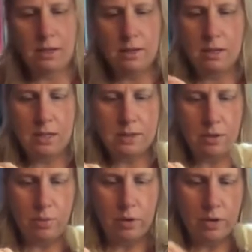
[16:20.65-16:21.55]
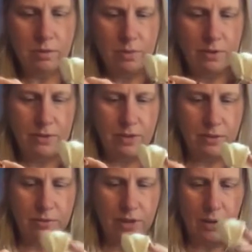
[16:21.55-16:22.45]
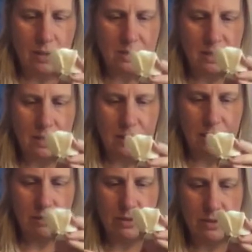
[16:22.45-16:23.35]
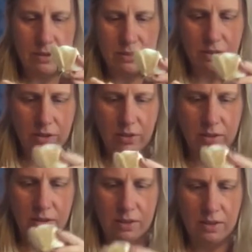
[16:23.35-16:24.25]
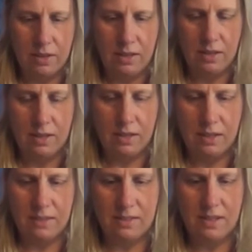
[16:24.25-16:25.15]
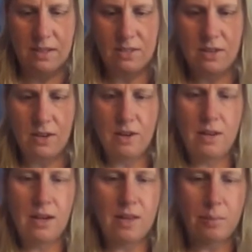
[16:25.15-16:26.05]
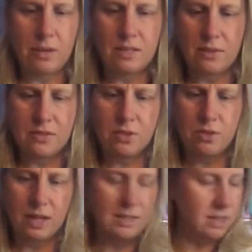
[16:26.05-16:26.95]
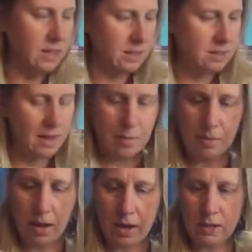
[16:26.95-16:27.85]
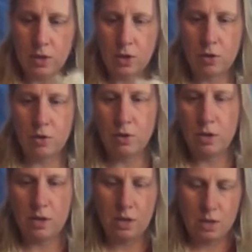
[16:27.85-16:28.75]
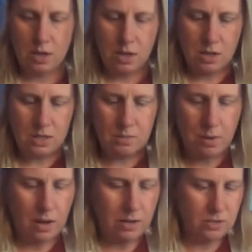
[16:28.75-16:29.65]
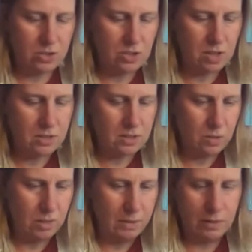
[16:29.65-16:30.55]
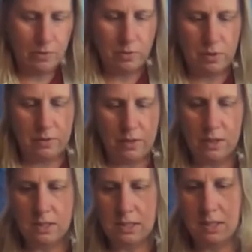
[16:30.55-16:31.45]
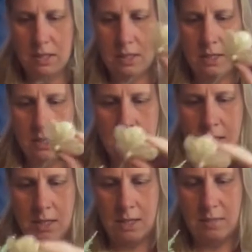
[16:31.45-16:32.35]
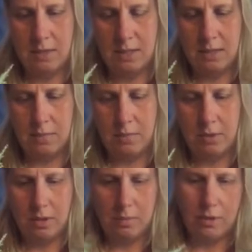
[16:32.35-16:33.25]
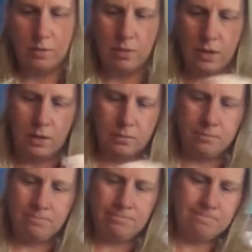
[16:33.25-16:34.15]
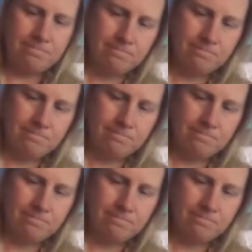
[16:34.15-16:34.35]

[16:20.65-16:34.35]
These are one of my favorite flowers because I love the thistle in the center. And that plays off so nicely next to that pine cone. And this spot is just screaming for one of these. Let's put it right, maybe